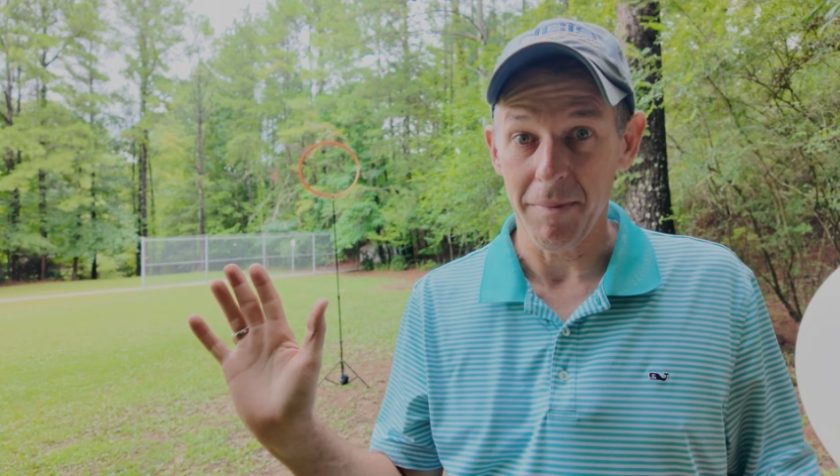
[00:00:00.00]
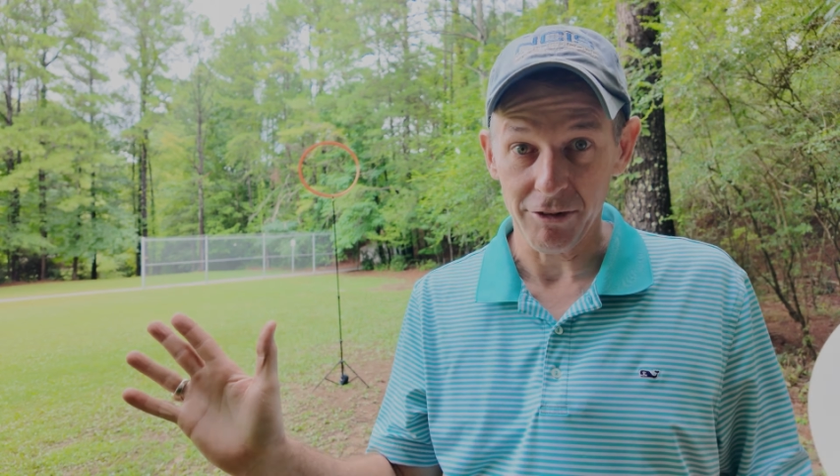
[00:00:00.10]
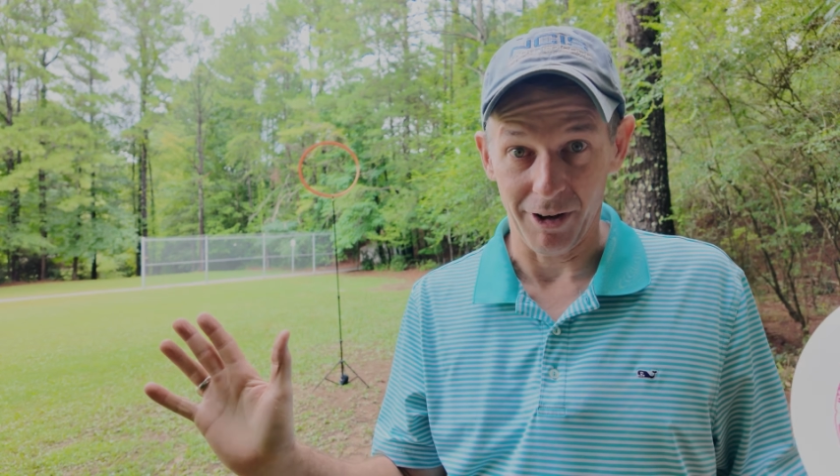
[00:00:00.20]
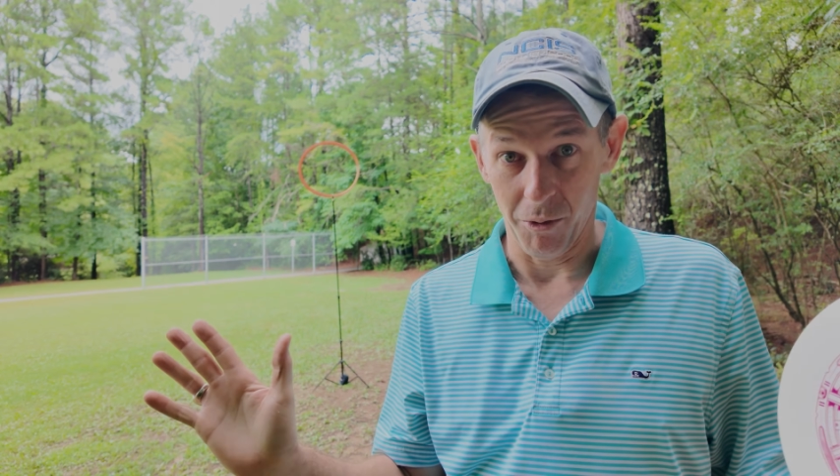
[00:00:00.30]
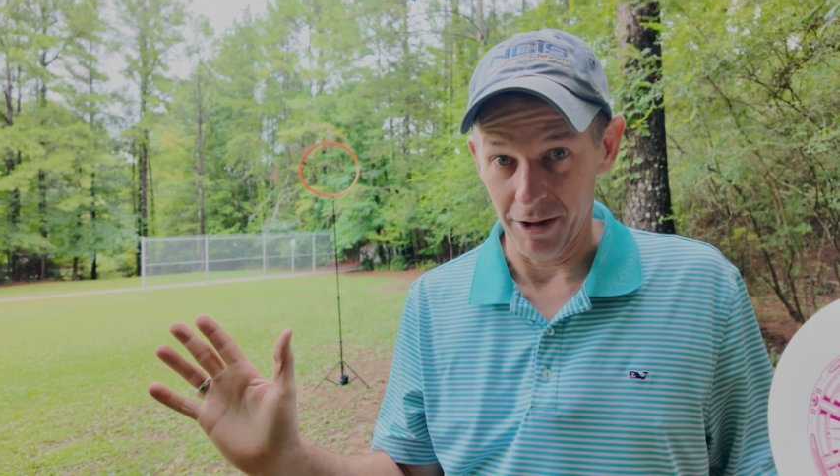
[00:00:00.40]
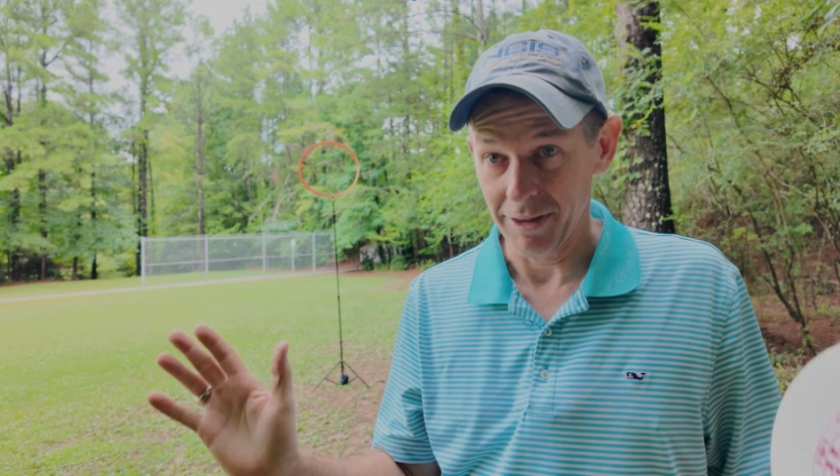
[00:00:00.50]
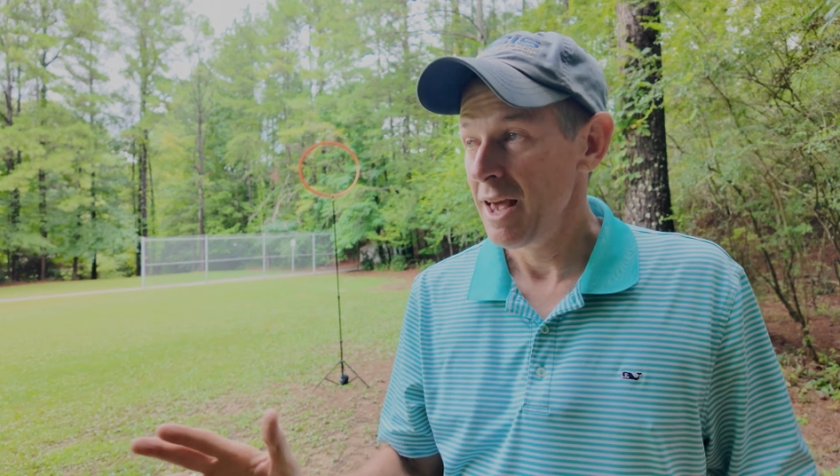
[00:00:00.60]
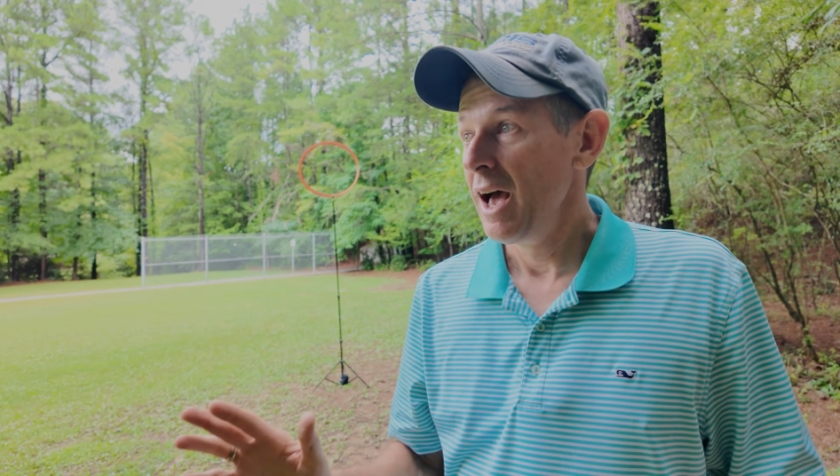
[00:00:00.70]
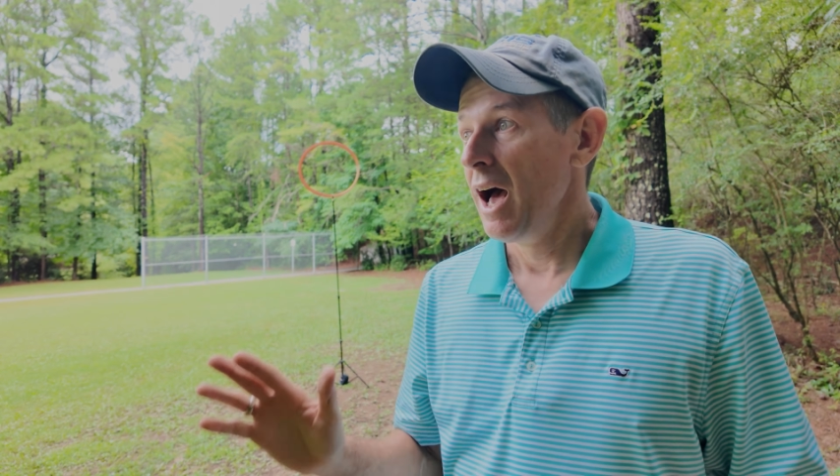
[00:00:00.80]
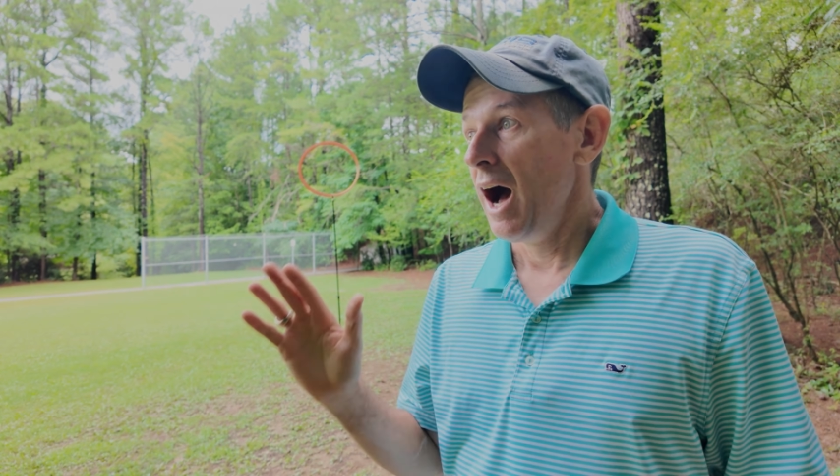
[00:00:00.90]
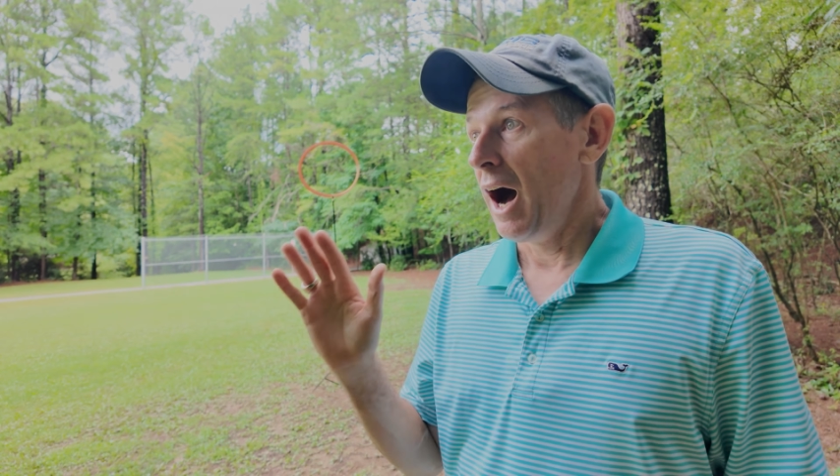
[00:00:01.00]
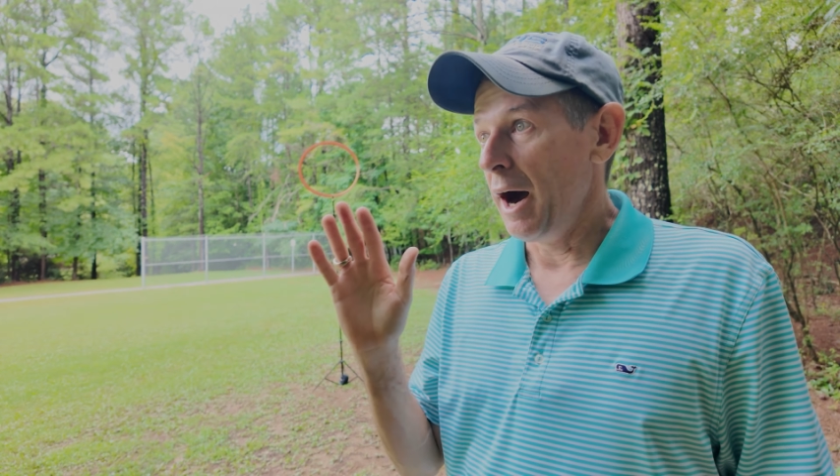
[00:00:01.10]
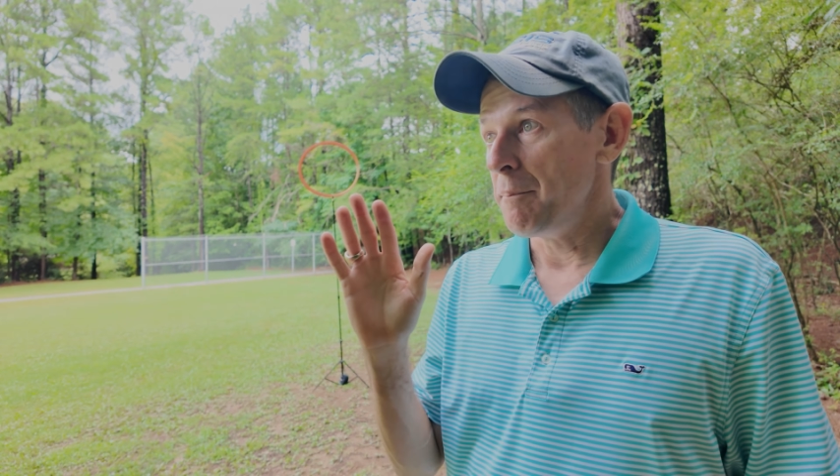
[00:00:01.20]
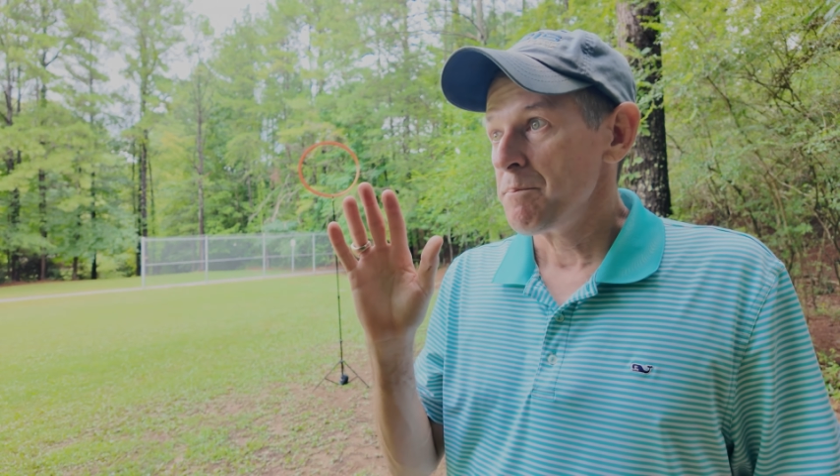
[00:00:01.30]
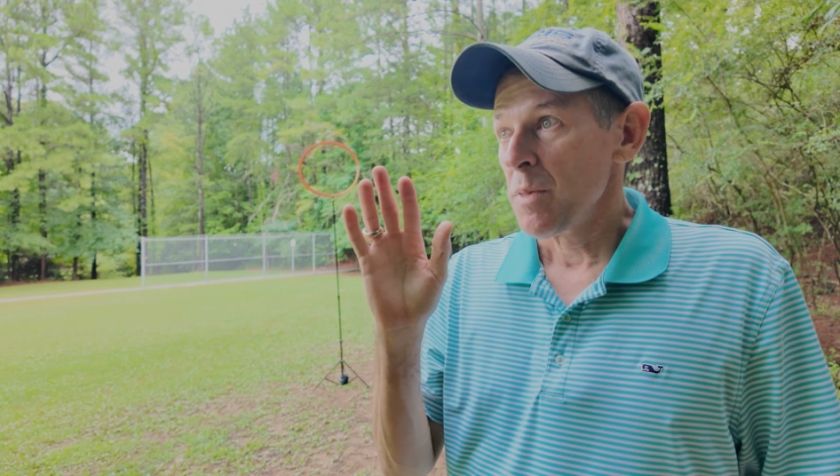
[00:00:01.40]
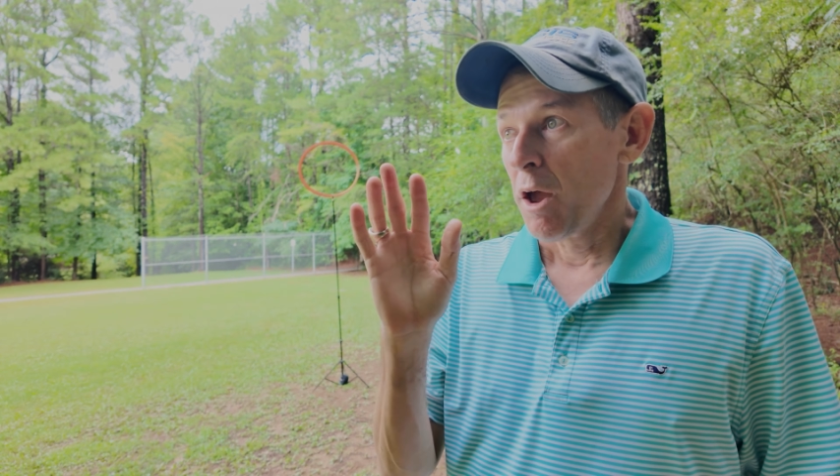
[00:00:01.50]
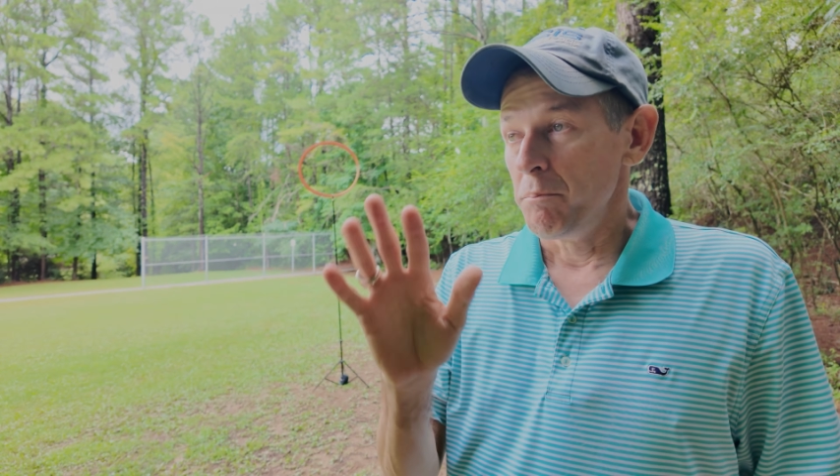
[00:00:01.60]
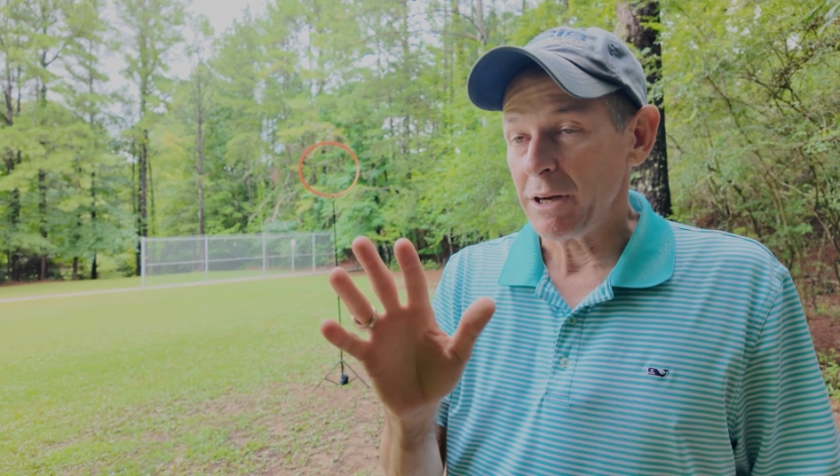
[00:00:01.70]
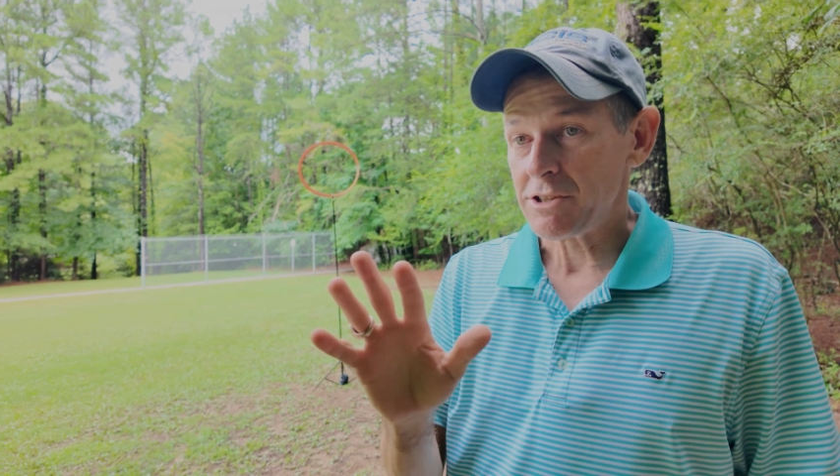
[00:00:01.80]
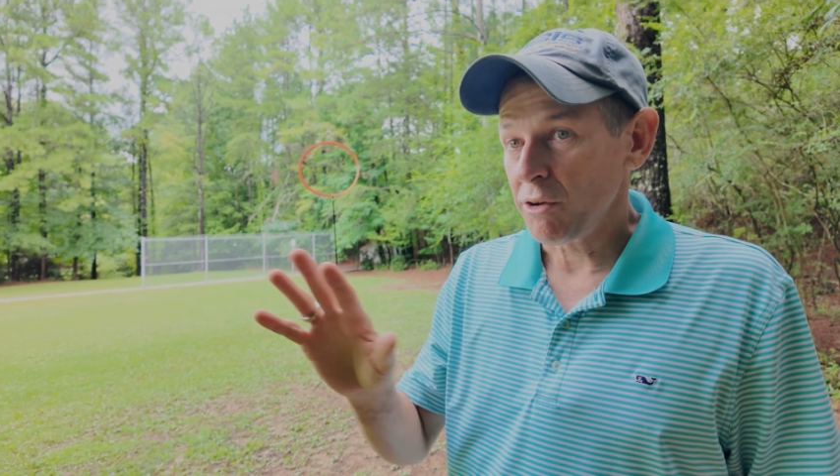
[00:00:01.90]
messing with.
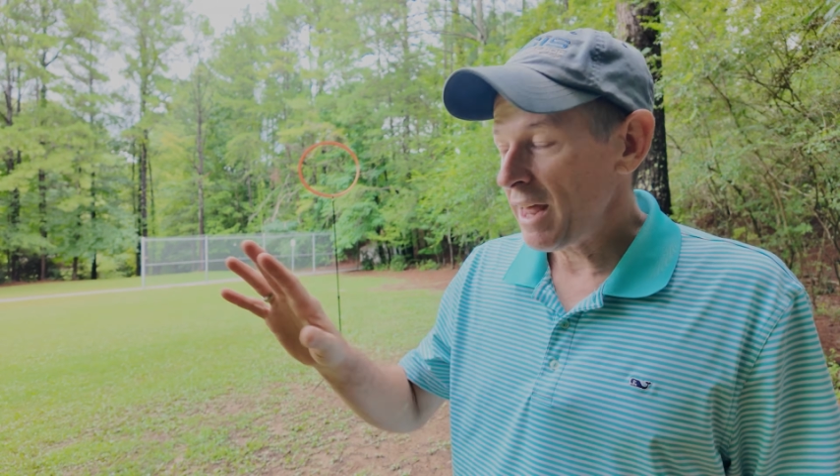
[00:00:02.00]
But so